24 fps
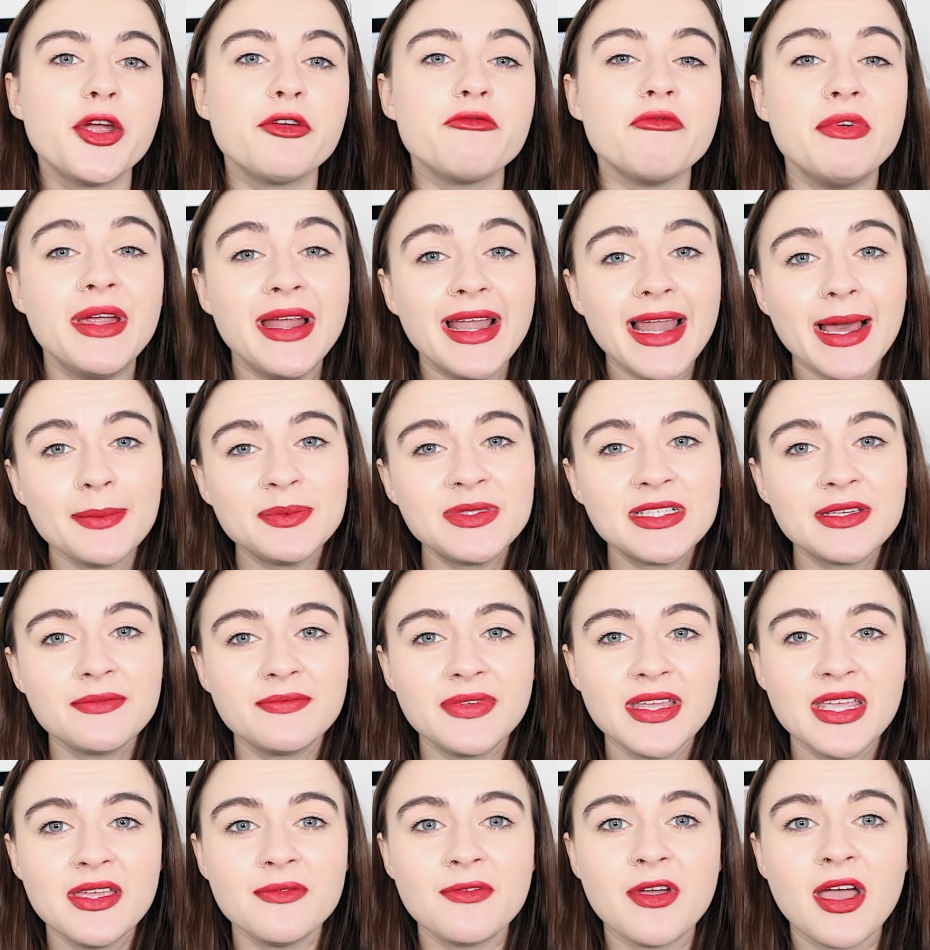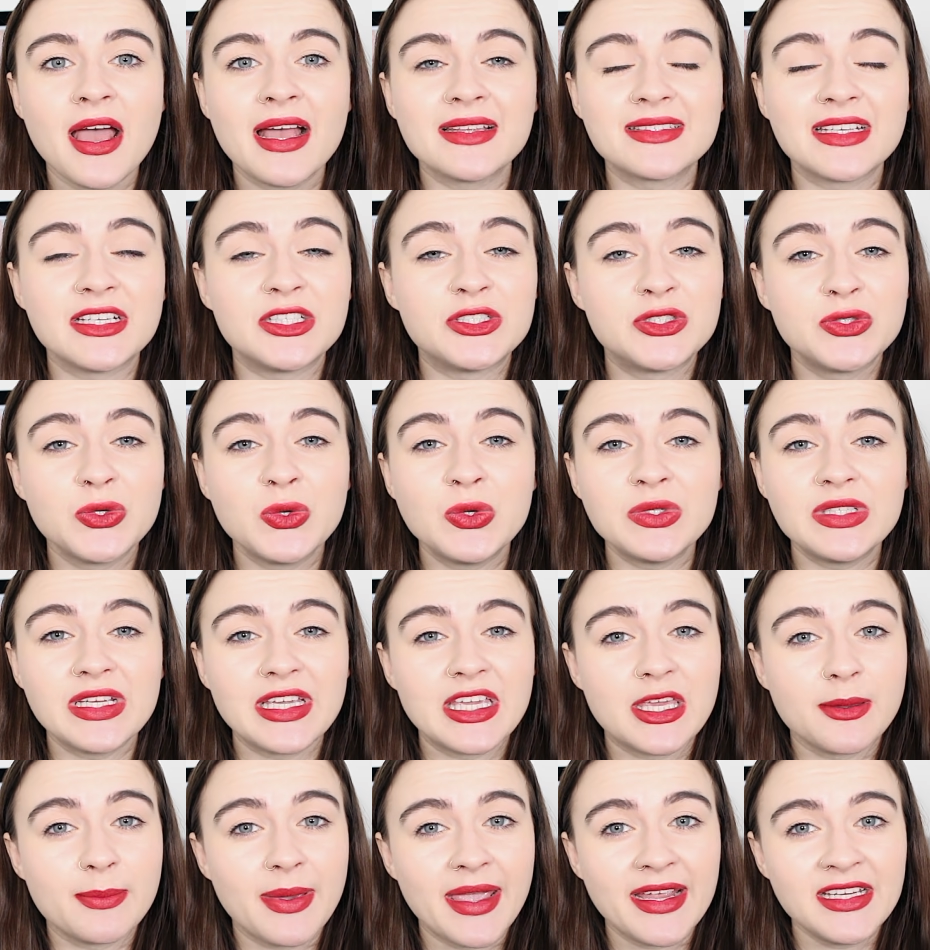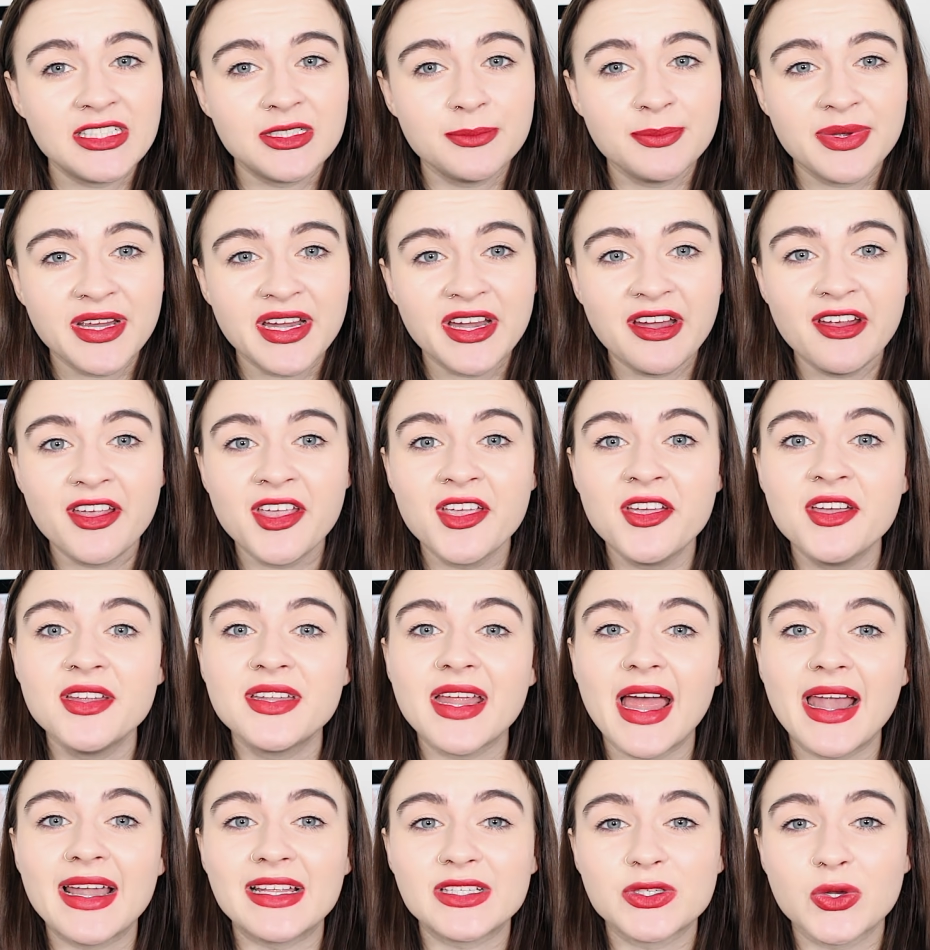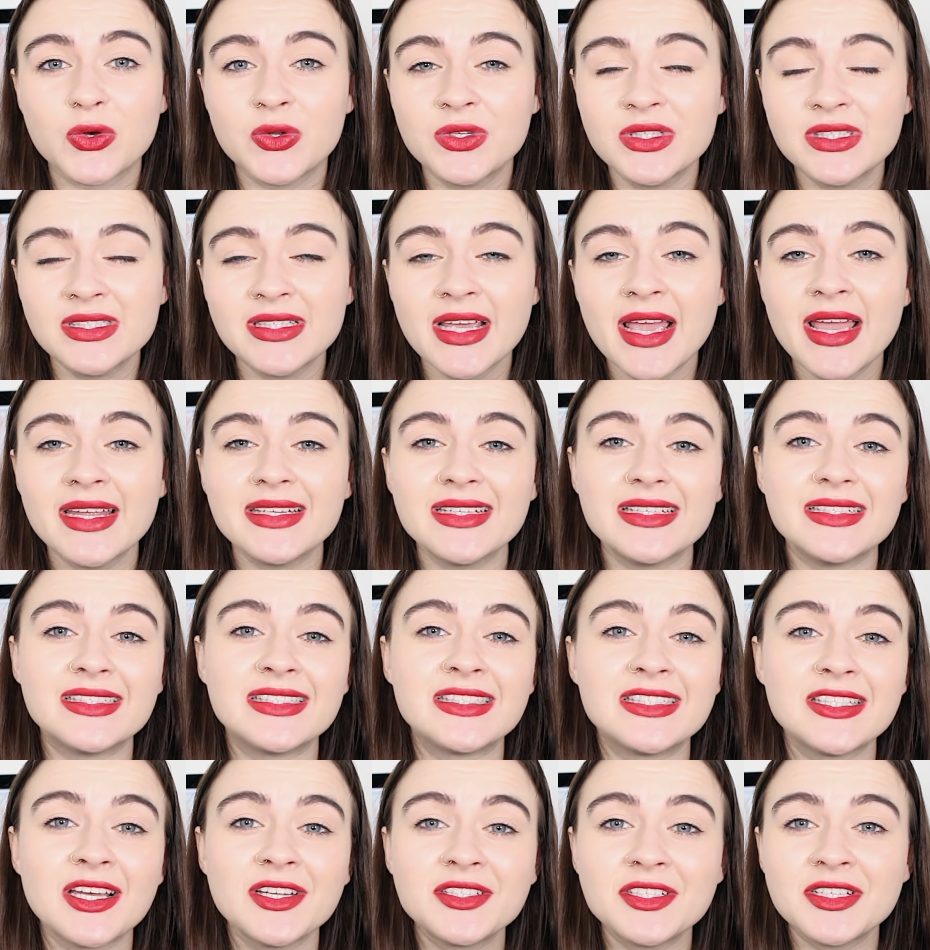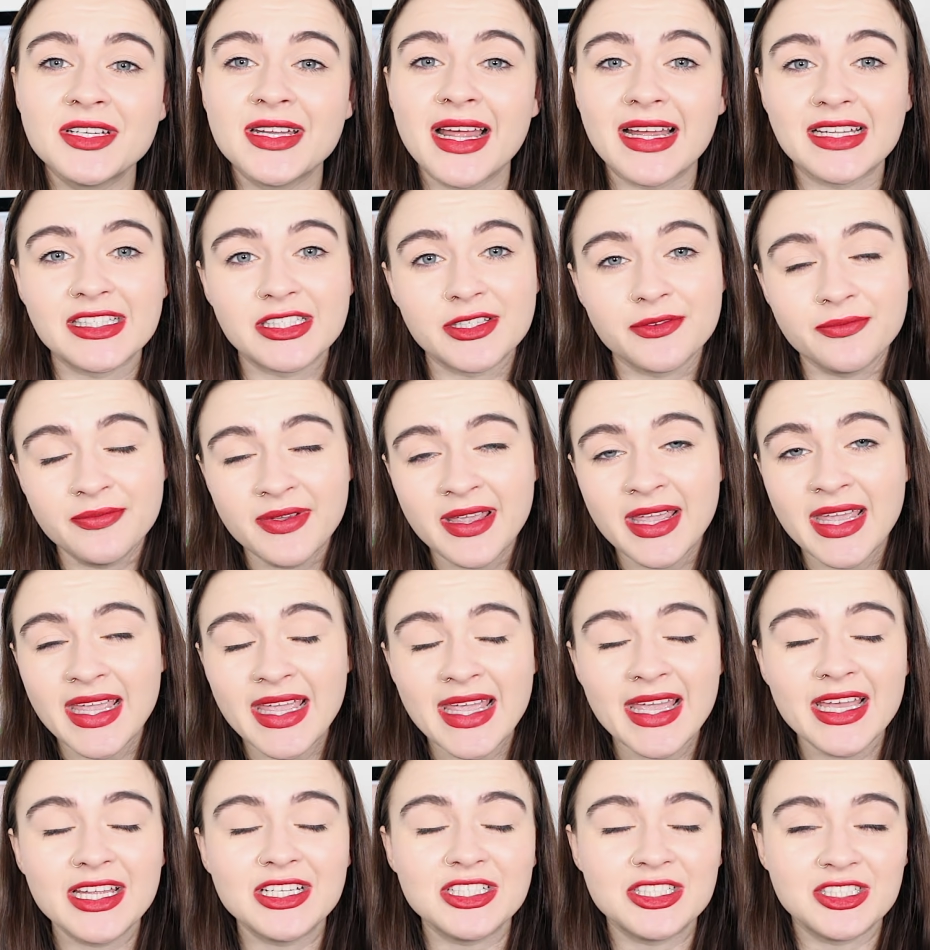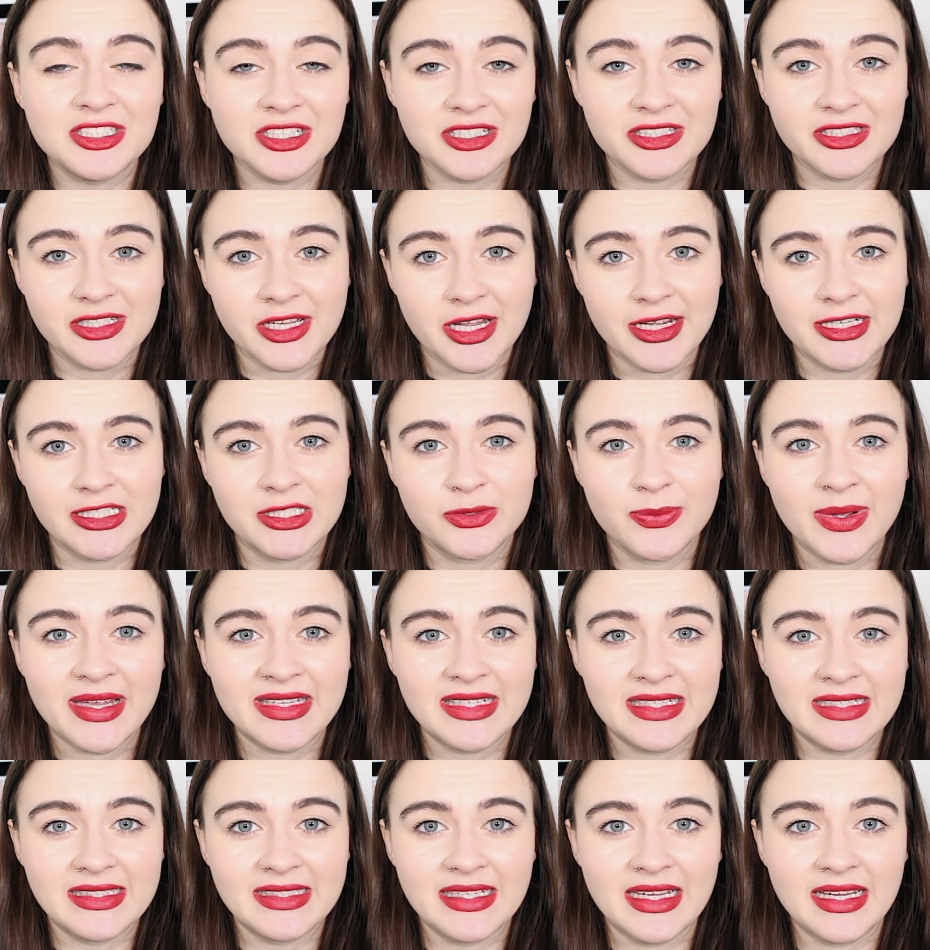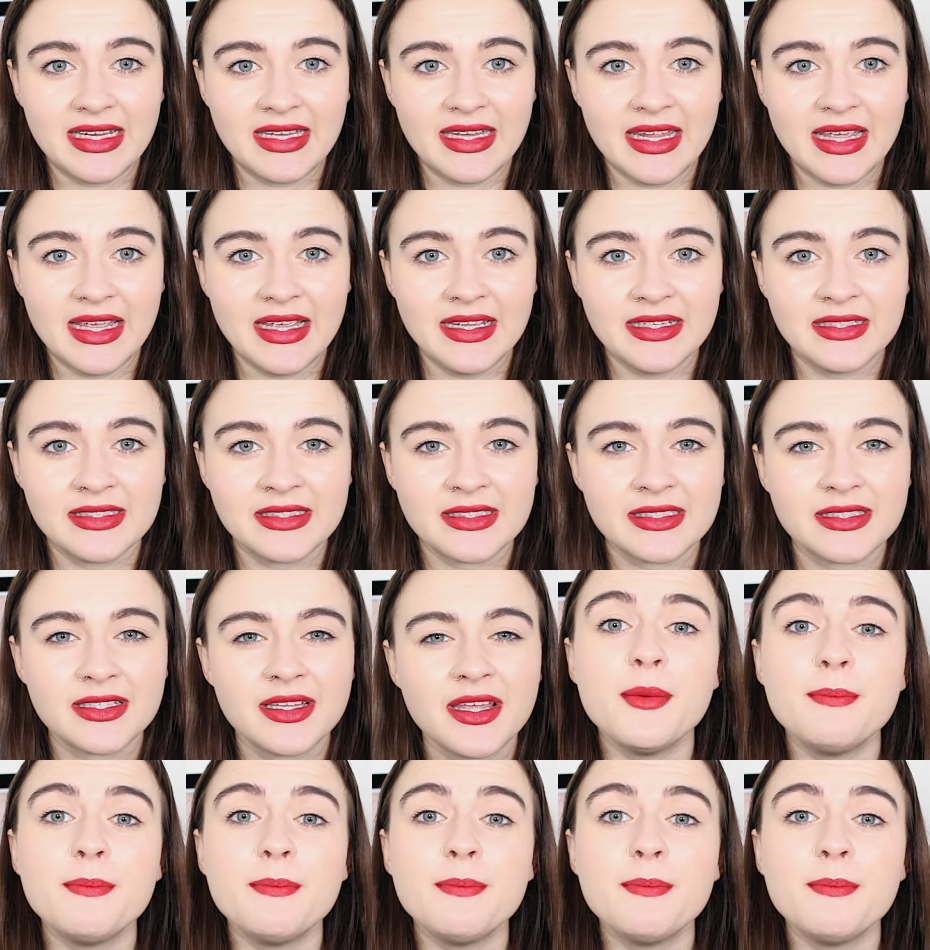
Relapsing fever has a short incubation period and its onset is sudden and severe, just like sweating sickness.